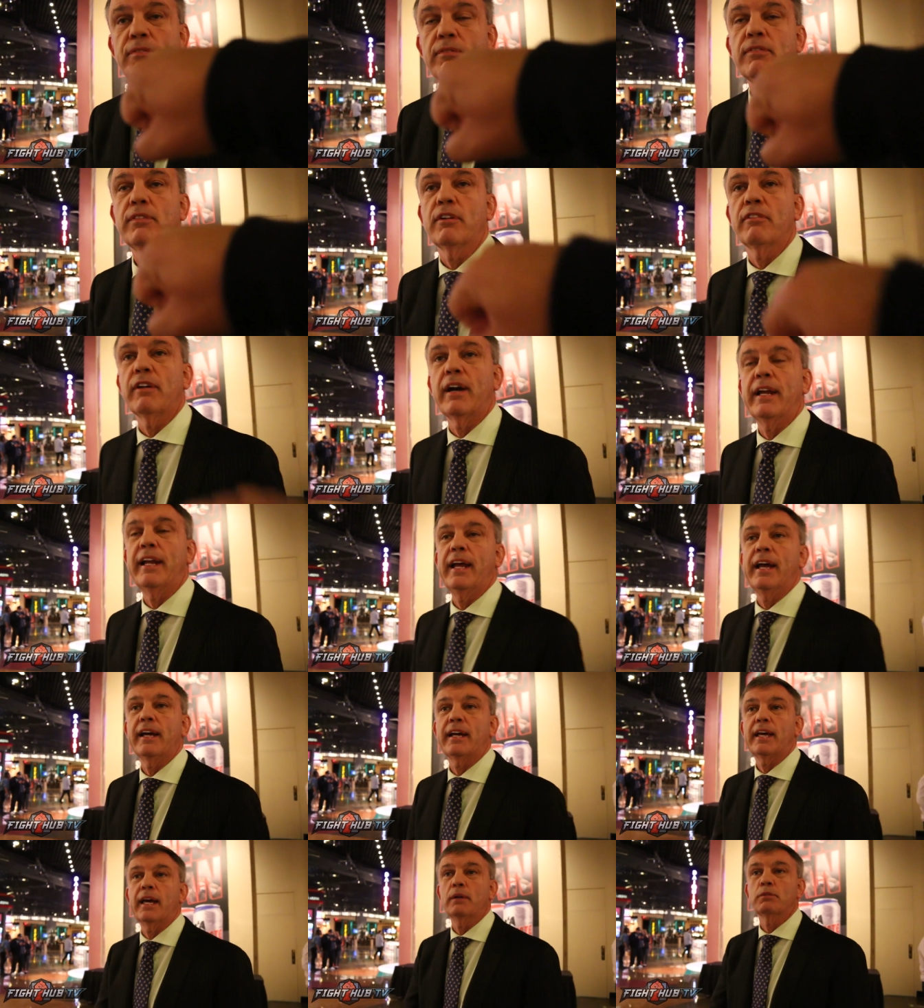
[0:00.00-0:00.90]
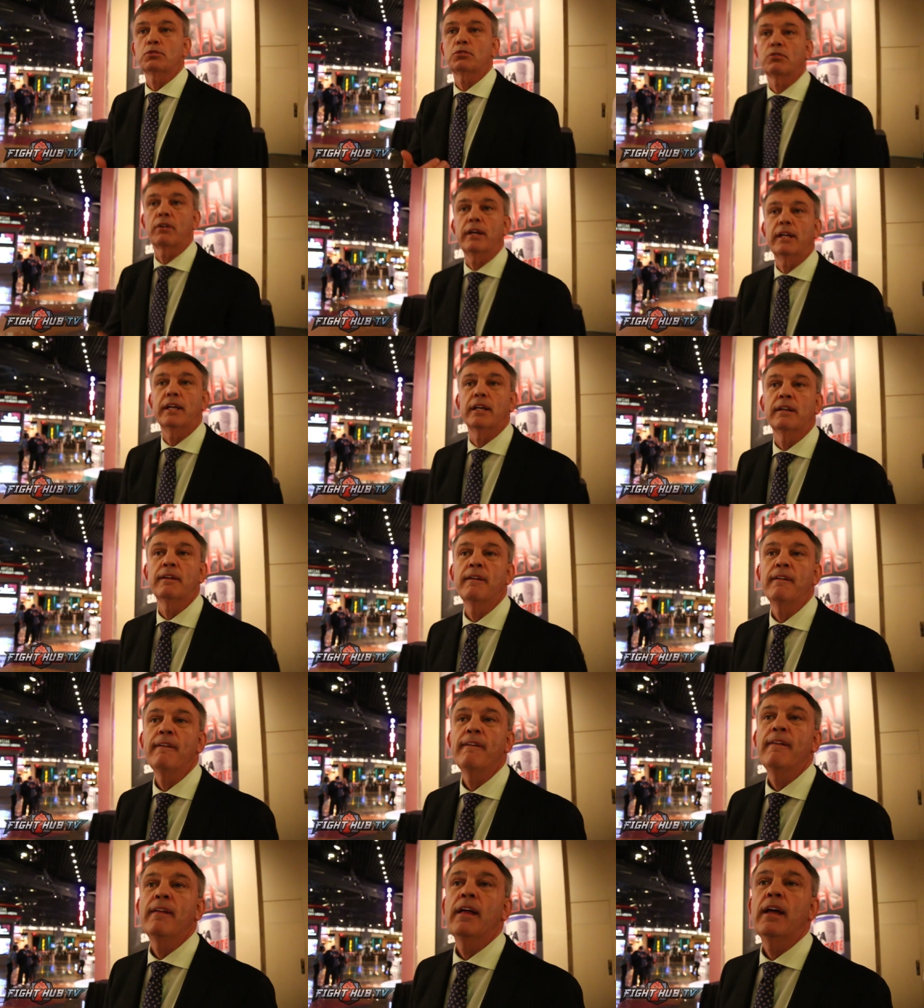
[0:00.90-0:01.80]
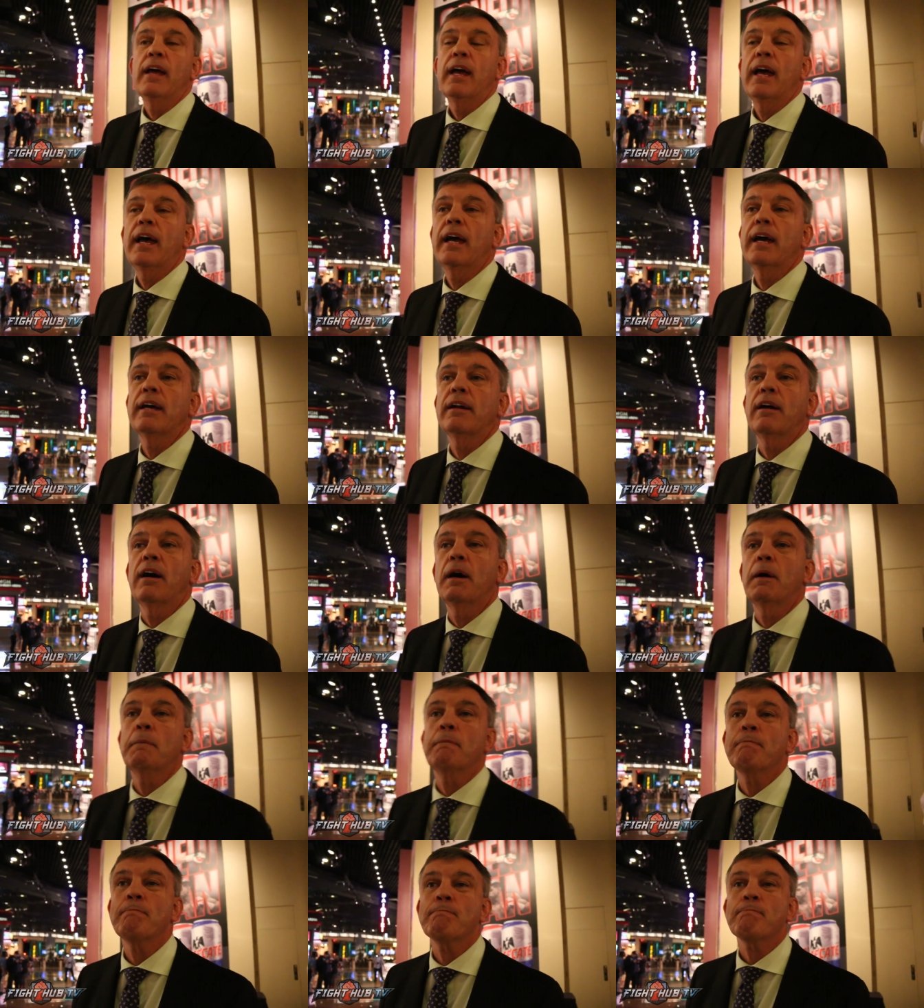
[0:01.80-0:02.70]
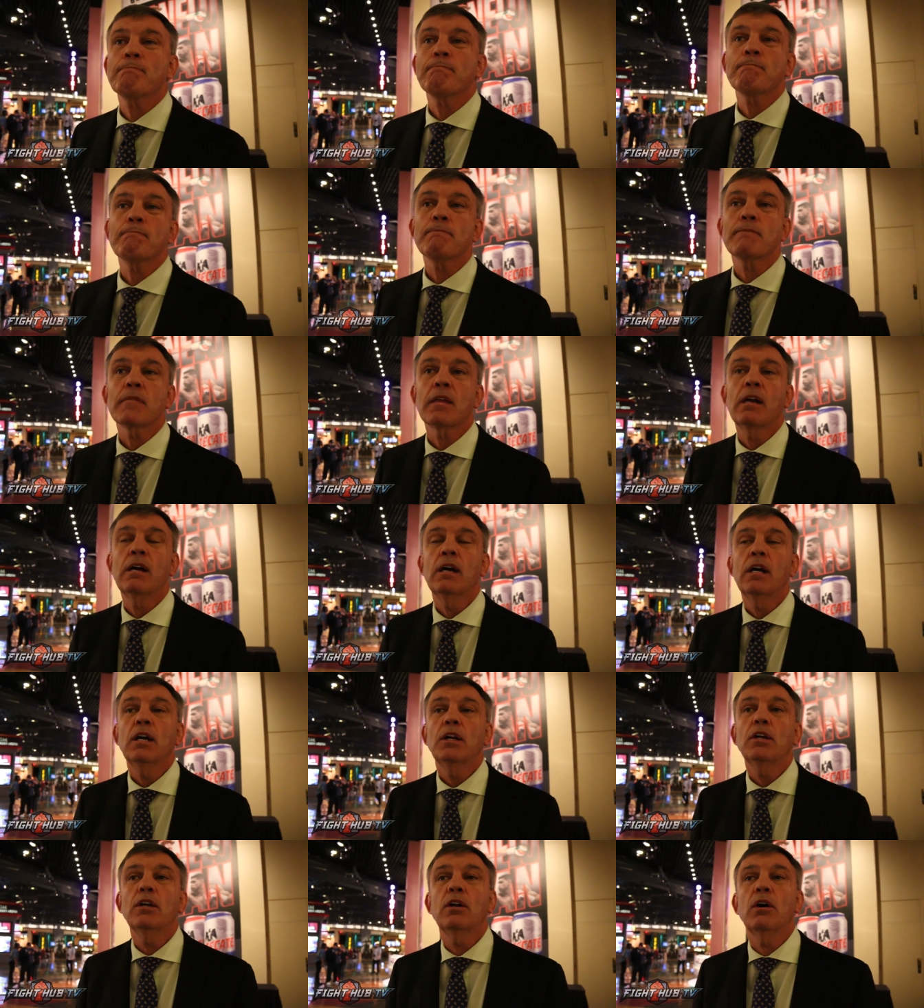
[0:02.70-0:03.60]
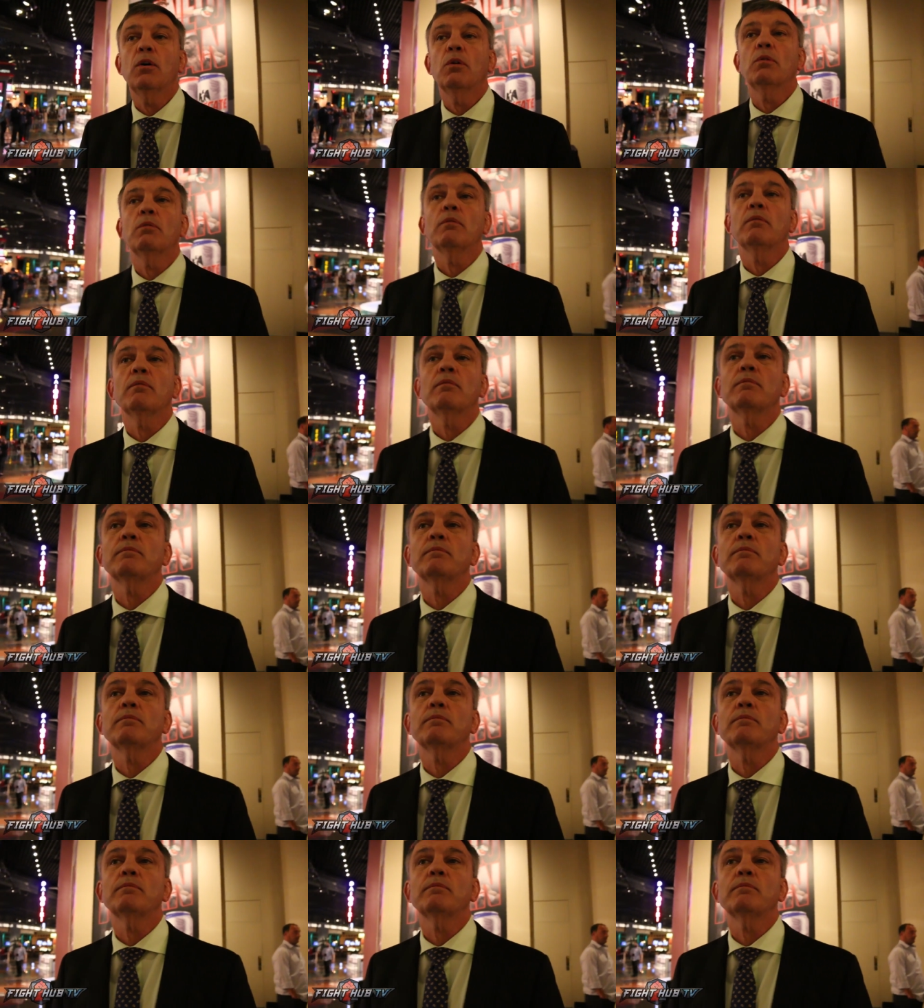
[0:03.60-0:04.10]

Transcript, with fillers: over here. The right hand came straight in. And, you know,